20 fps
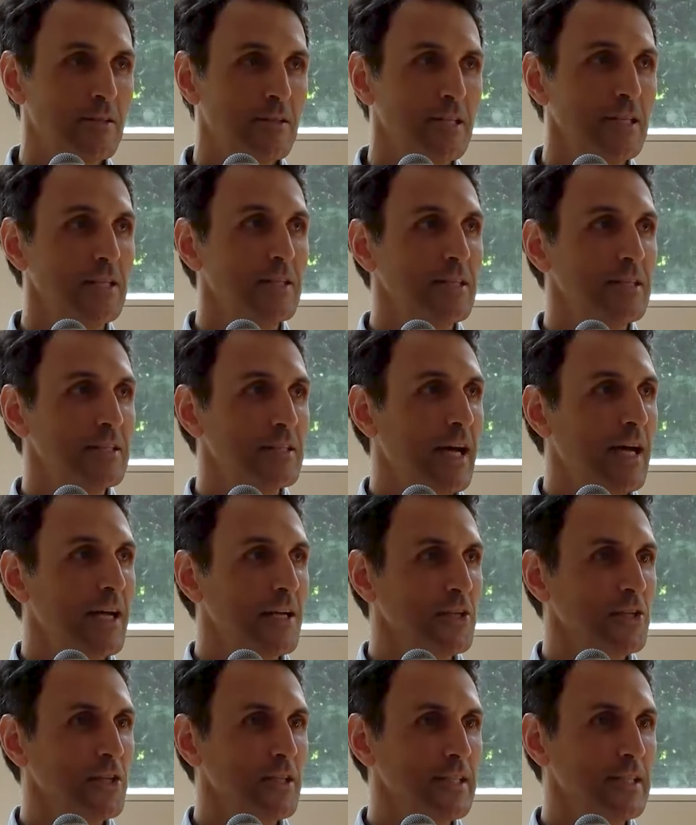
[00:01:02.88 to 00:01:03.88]
It is
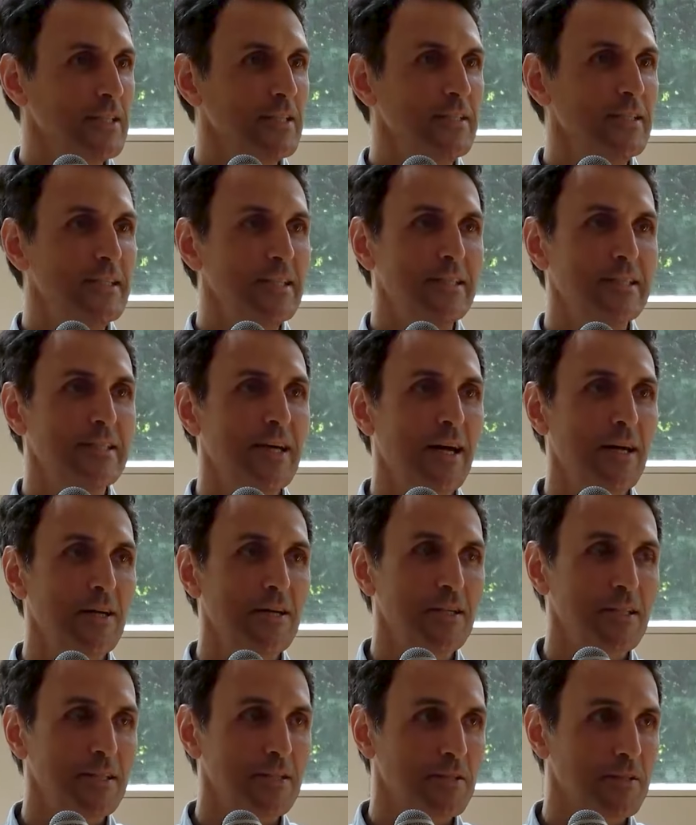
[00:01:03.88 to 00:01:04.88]
actually
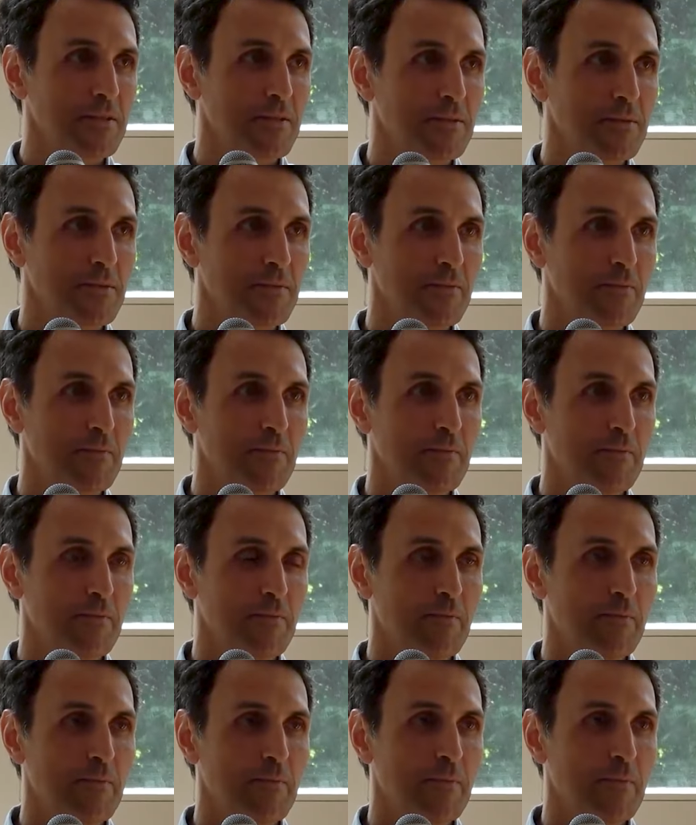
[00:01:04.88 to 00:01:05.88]
desireless.
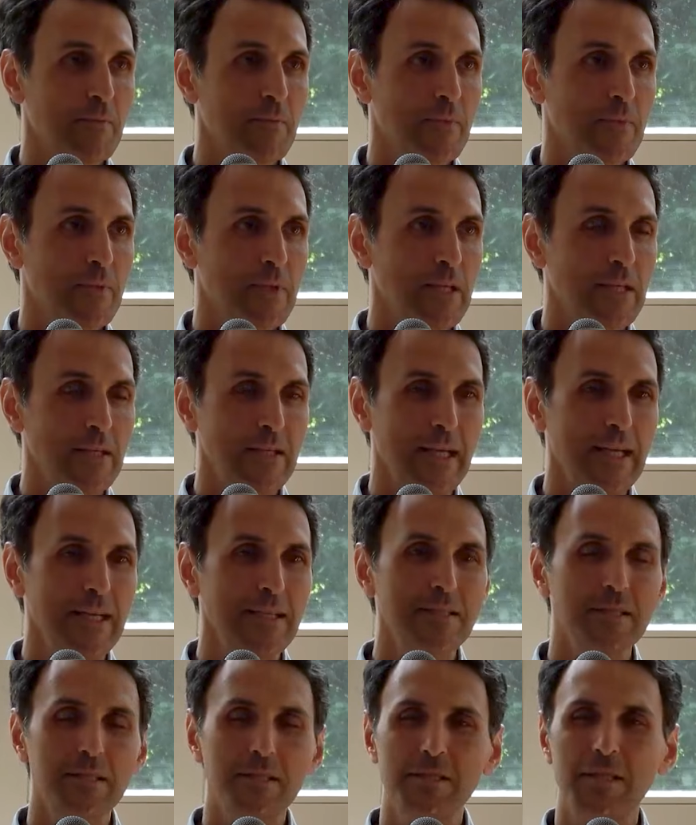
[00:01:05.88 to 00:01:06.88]
It
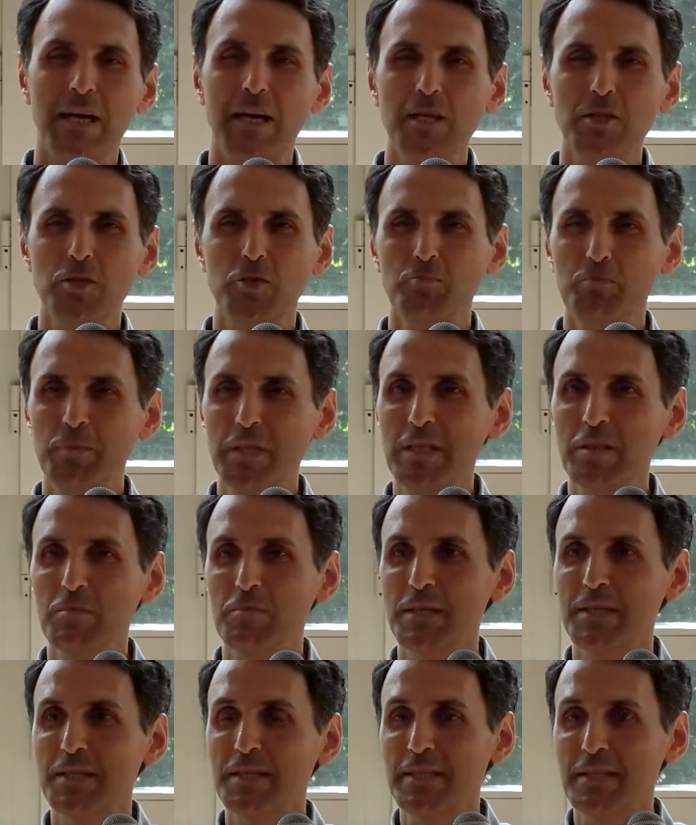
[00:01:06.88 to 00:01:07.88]
has such
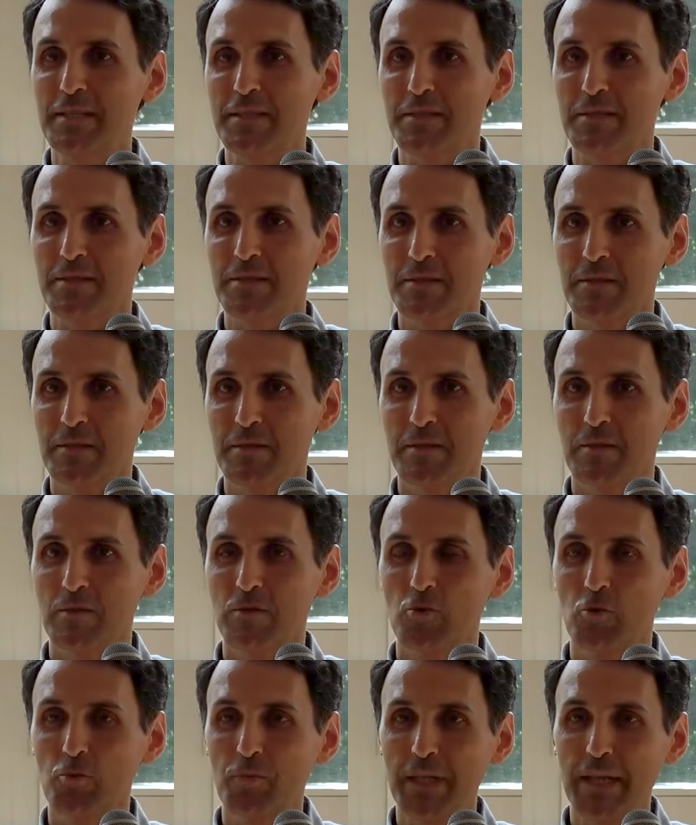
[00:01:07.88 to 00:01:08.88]
minimal needs
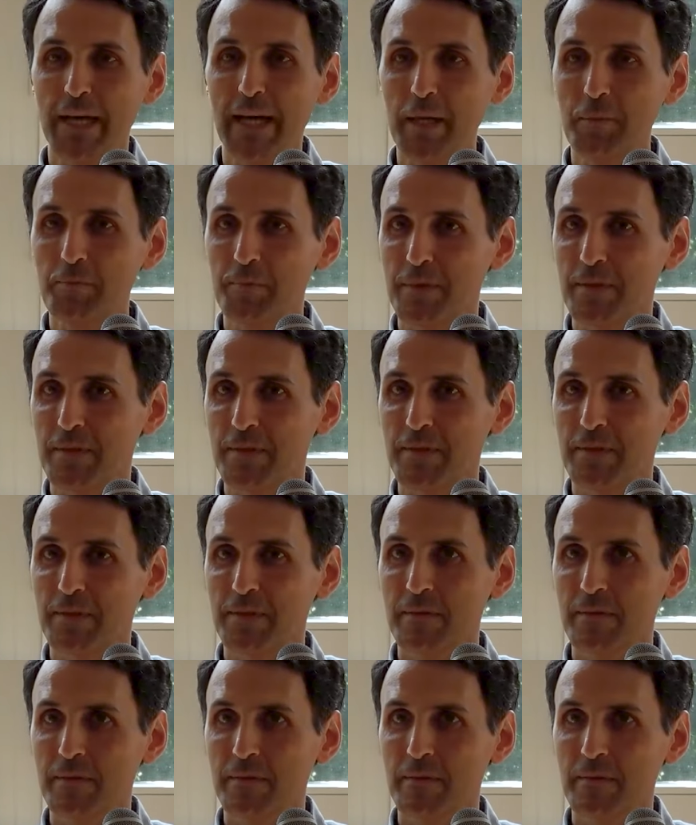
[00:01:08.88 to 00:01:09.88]
to be happy,
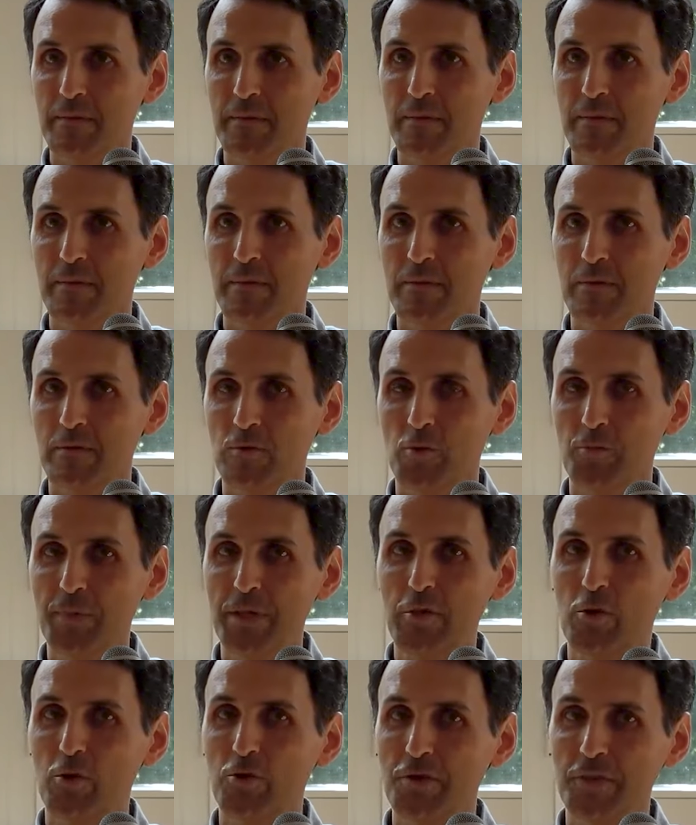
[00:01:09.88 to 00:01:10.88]
to
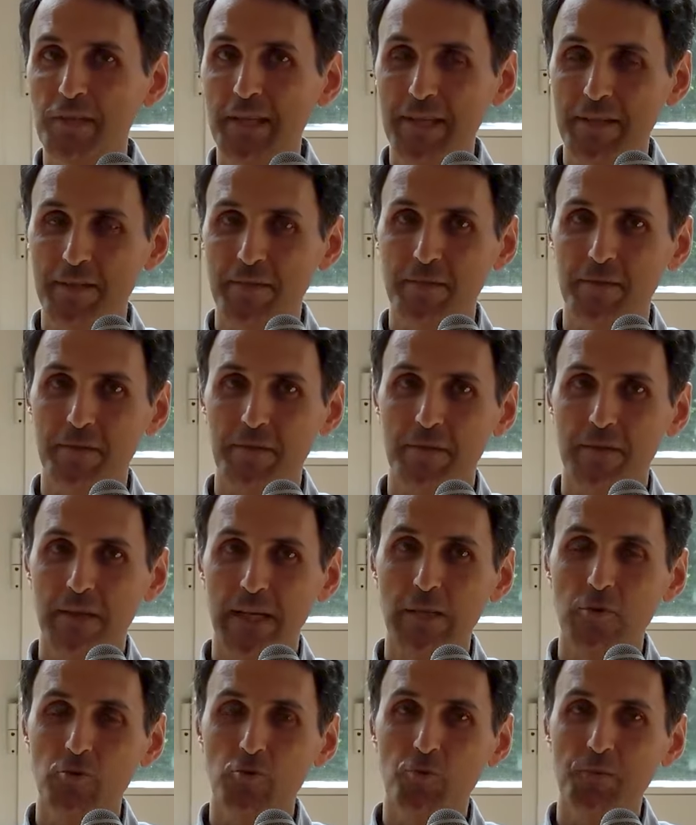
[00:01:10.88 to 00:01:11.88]
be content,
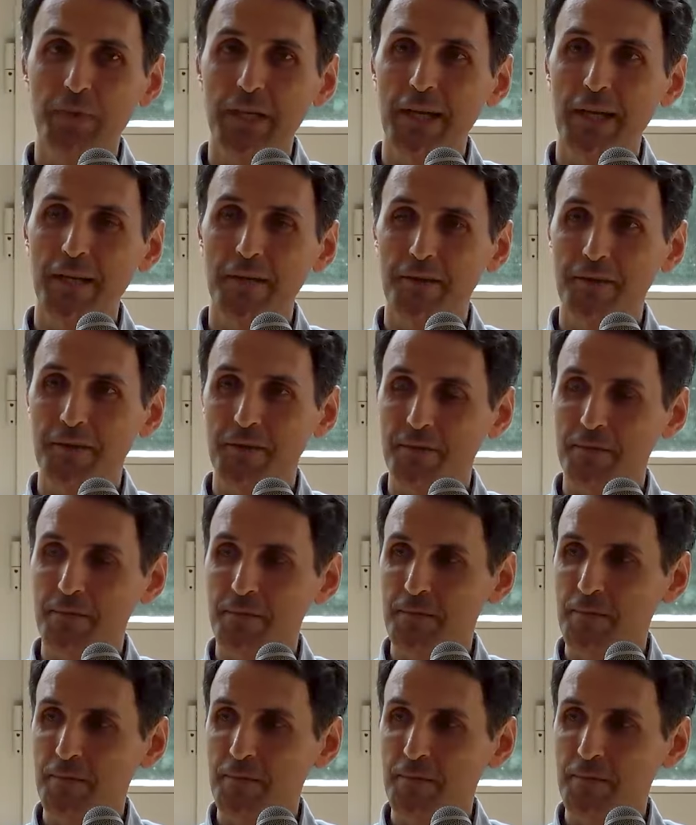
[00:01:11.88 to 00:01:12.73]
and to be healthy.